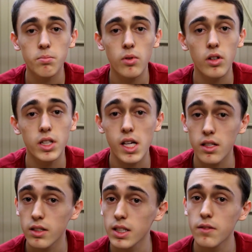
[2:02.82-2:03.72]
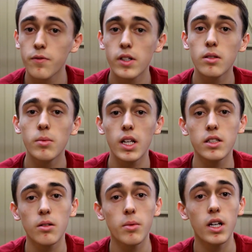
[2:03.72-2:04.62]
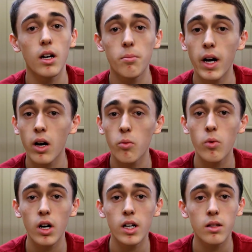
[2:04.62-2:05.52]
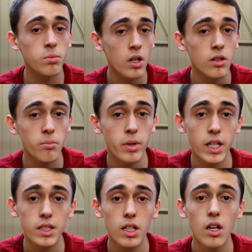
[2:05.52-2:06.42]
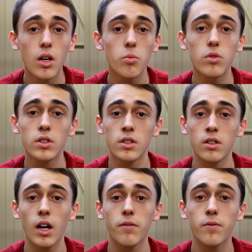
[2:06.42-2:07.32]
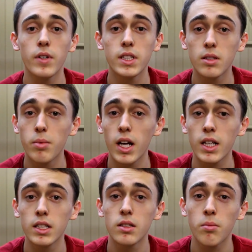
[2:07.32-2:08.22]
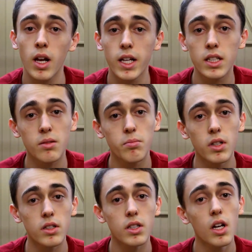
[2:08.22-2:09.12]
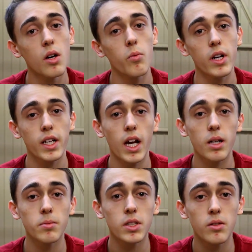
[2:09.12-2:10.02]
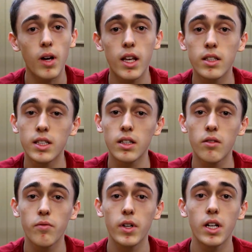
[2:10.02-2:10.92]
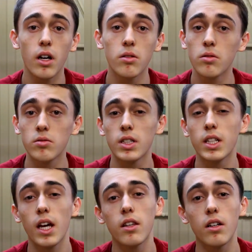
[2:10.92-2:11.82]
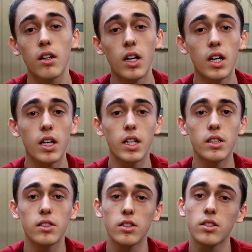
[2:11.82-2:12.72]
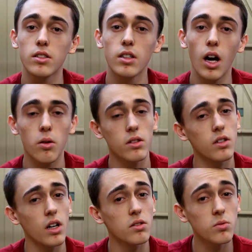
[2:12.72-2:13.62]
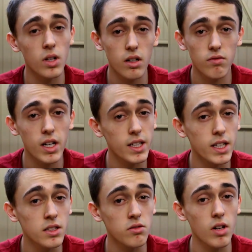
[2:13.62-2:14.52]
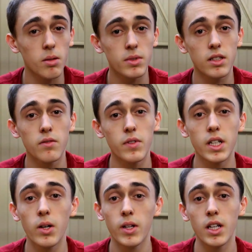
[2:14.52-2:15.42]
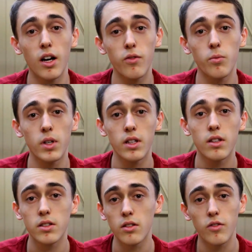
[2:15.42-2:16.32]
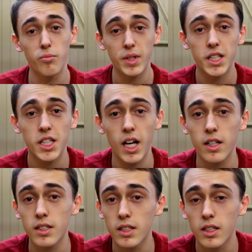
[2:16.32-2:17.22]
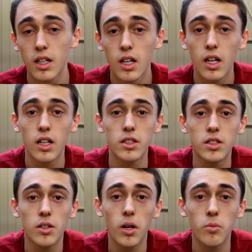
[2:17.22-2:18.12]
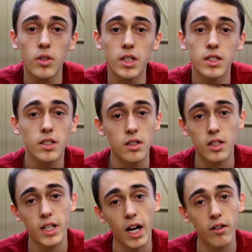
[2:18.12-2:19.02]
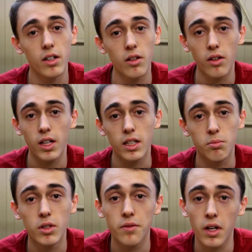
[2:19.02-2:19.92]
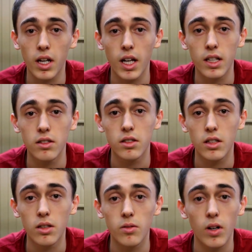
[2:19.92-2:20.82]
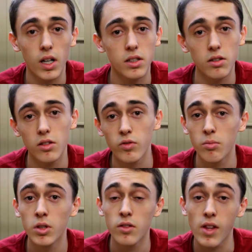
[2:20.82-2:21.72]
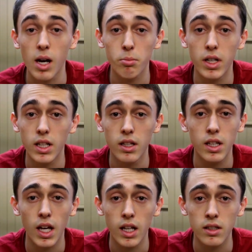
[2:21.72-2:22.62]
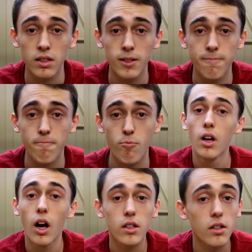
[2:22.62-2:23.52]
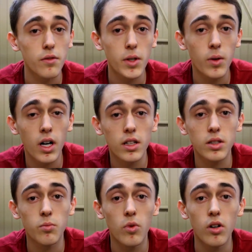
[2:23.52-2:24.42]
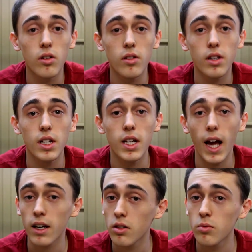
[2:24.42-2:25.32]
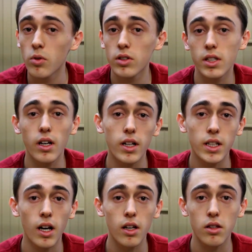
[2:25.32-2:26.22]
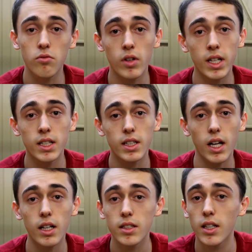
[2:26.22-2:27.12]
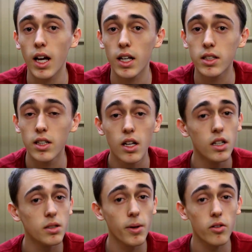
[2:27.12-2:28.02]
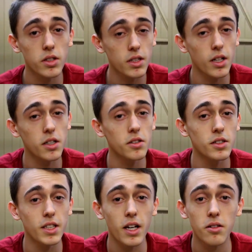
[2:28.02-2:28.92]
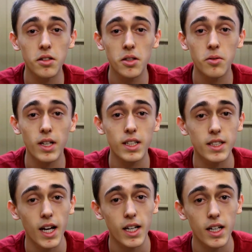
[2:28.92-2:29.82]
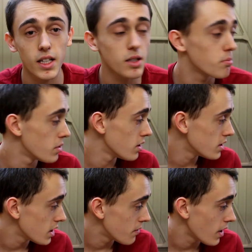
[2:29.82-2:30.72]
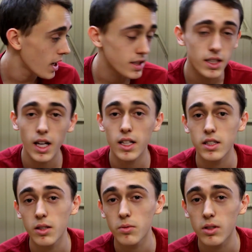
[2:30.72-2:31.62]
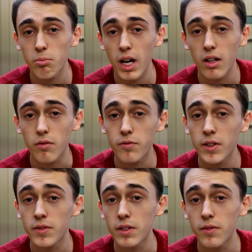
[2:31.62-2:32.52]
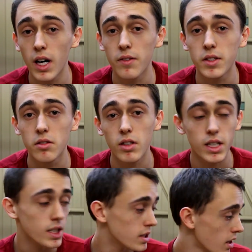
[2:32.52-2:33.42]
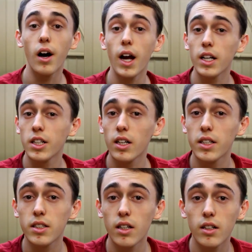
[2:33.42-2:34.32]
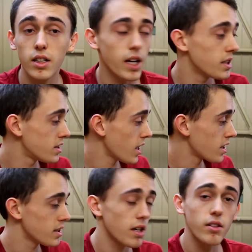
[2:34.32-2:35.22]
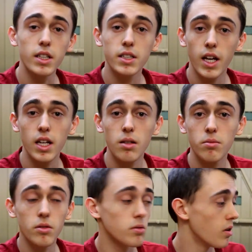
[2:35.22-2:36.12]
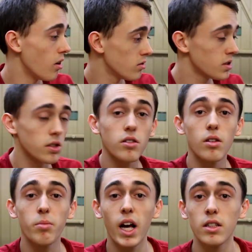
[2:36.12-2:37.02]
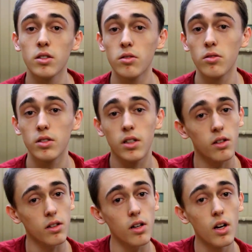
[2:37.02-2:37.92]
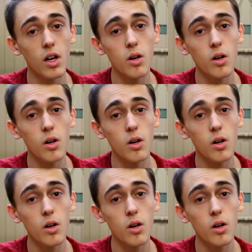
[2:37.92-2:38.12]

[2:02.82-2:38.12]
the project, I did film a little bit about why the broken piece wouldn't have fitted back into place, but when it came to editing the video altogether, it just, I'd already interrupted the video enough with sort of me chatting, and so I wanted to carry on things moving again, so I sort of removed that bit in the end. A lot of you asked what the angle was that I cut the rings at, and to be honest, I couldn't tell you exactly, but if I had to guess, it was about 55 degrees. I actually stuck a secondary table onto the bandsaw so that